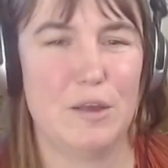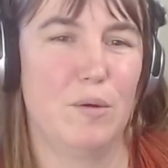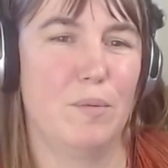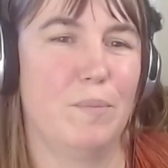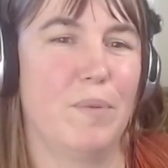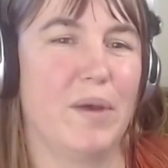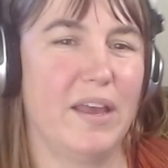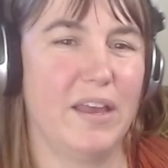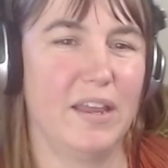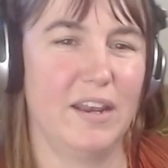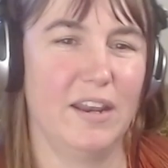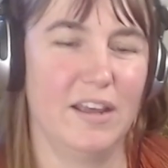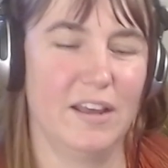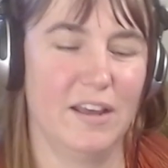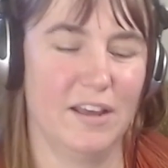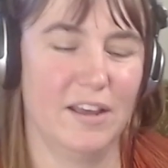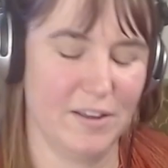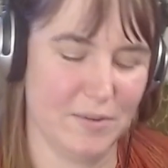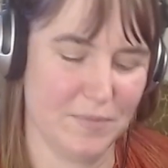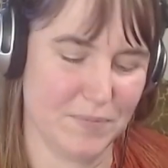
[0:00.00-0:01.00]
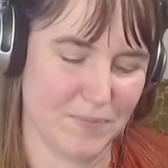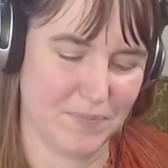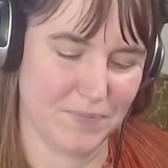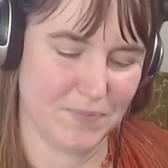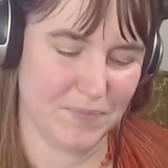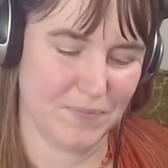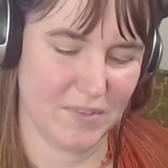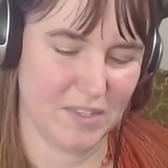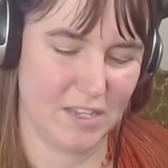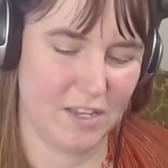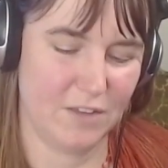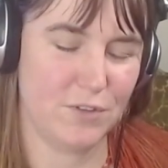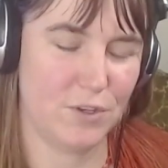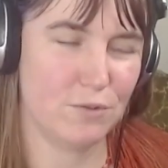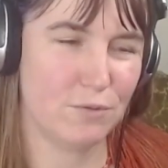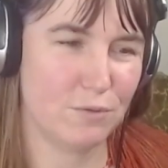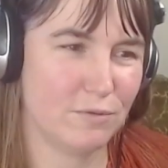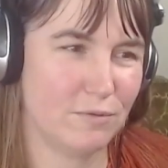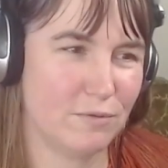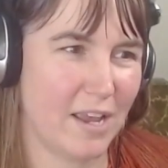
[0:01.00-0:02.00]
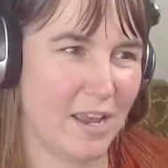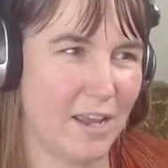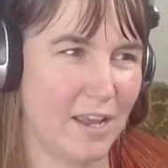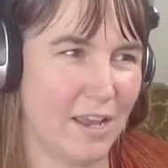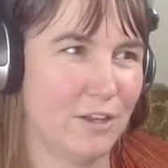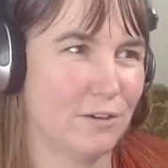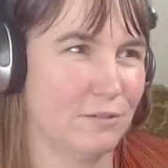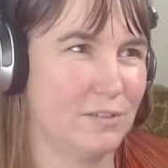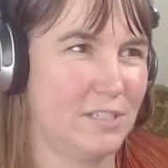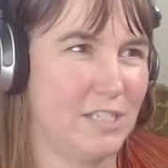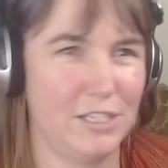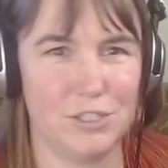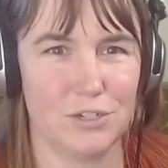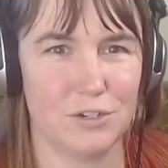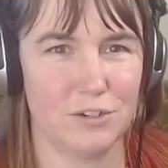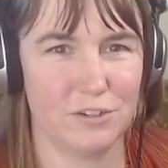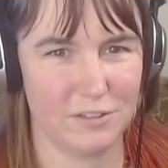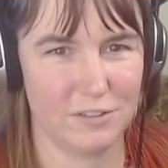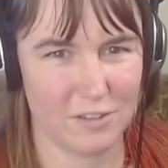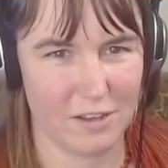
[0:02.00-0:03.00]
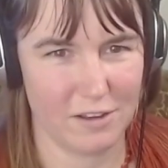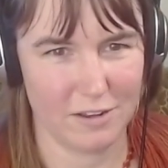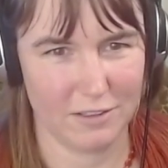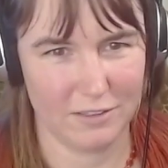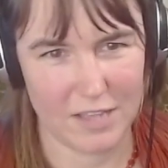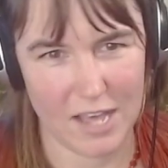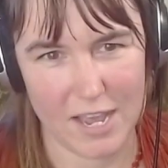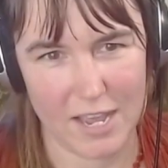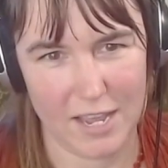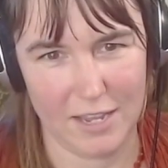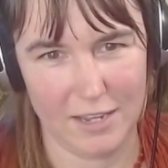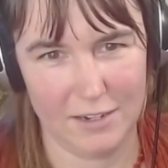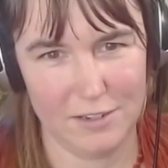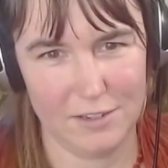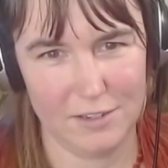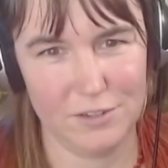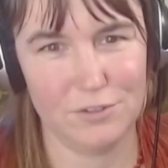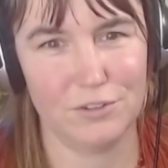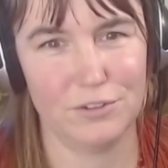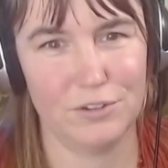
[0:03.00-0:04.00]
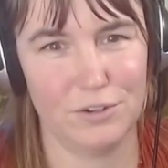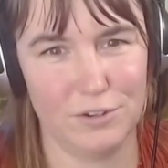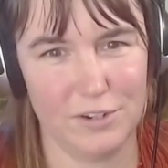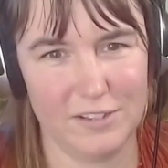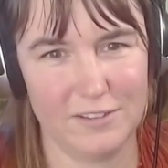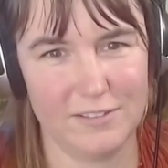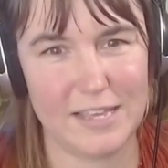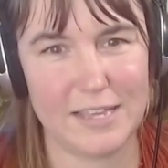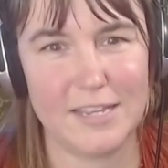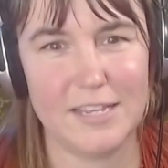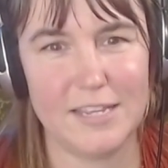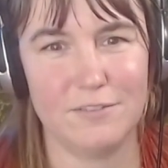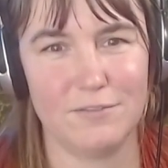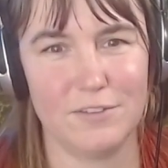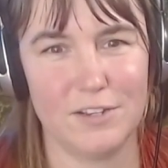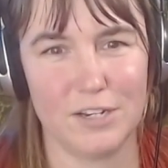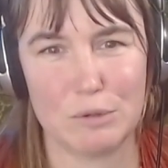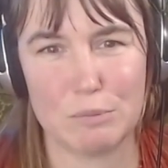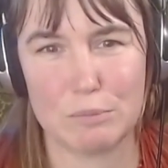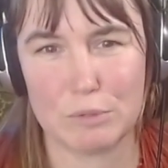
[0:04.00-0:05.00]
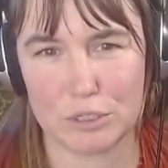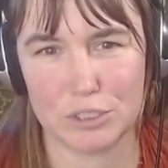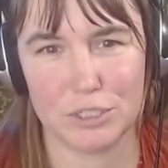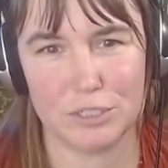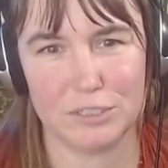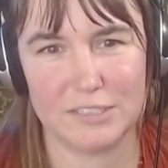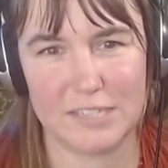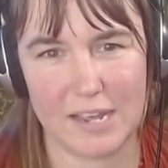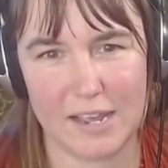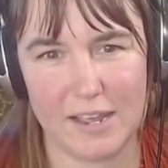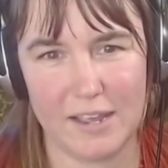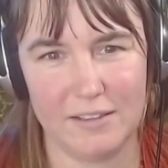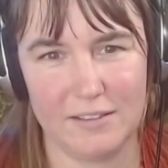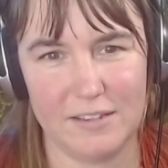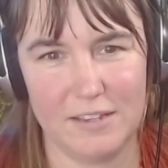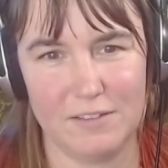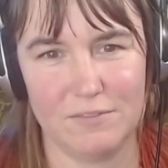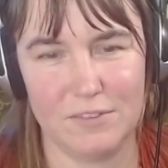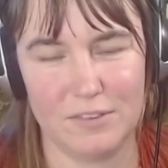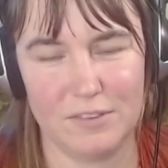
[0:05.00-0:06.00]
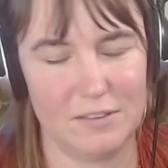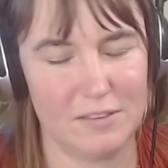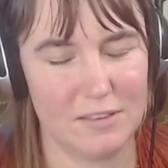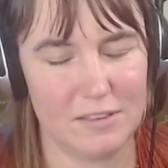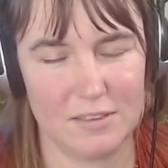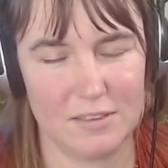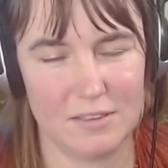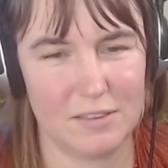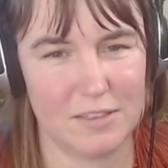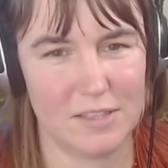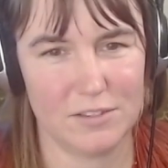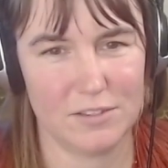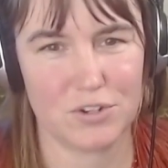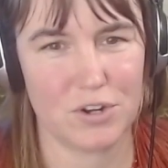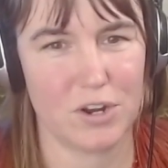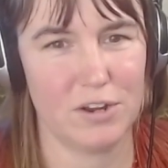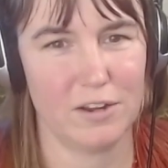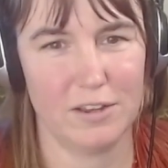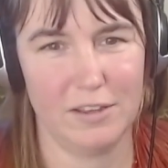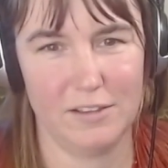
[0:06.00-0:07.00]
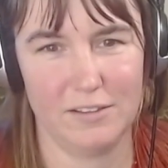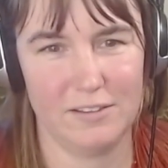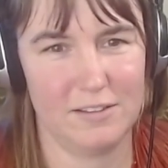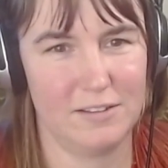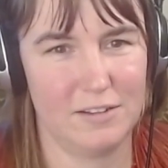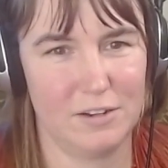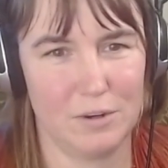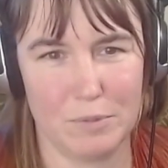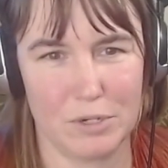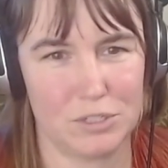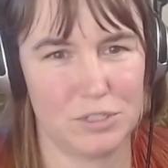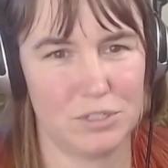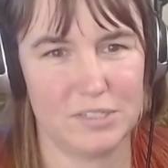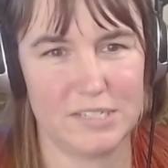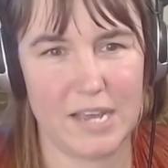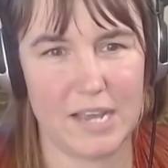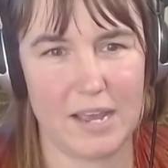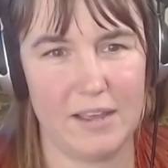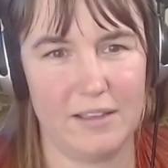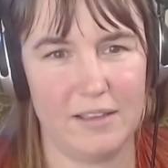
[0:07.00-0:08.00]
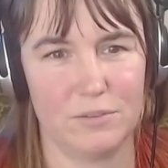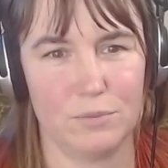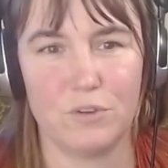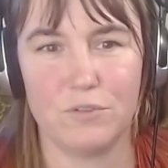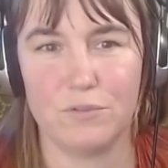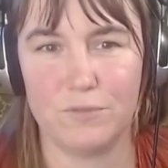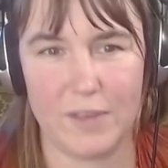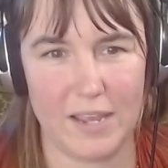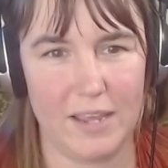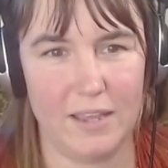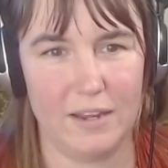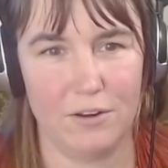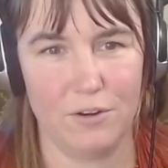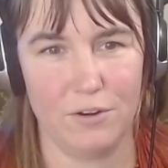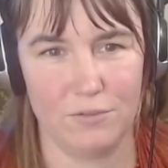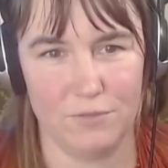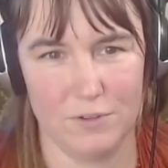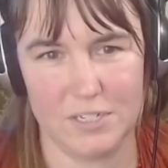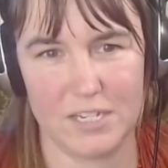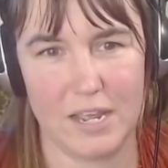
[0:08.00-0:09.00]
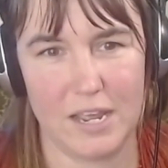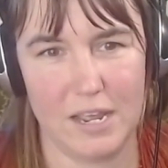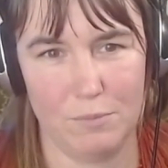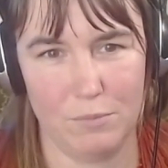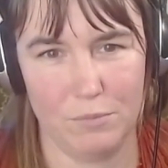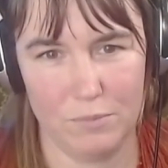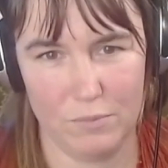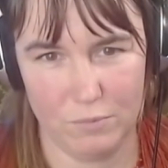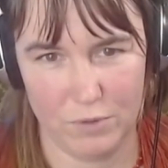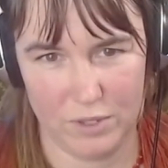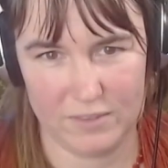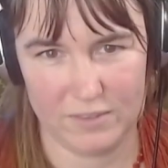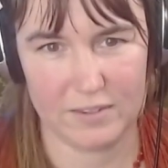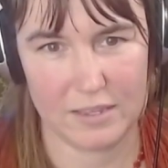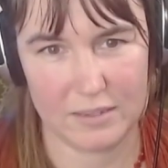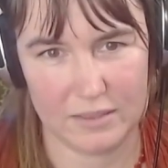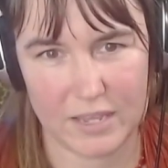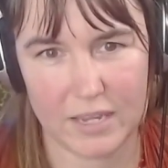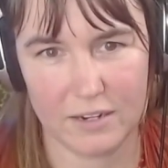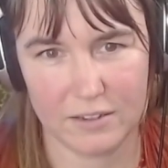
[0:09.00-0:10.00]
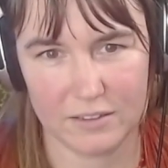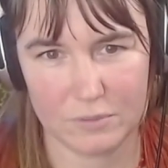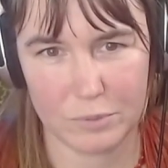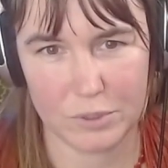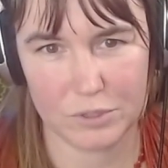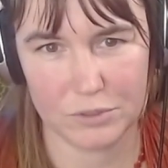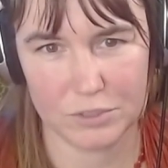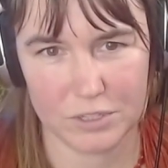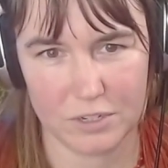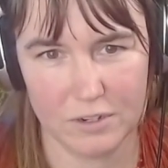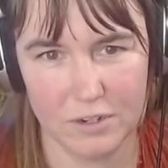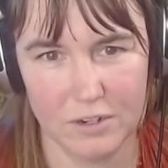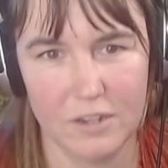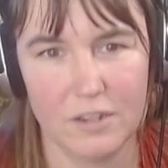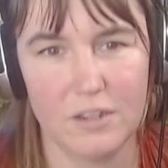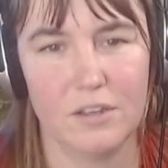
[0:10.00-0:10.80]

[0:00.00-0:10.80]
But um, if you hang your t-shirts on a line, you'll notice that even commercial dyes, even the strongest commercial dyes will fade over time with sunlight exposure.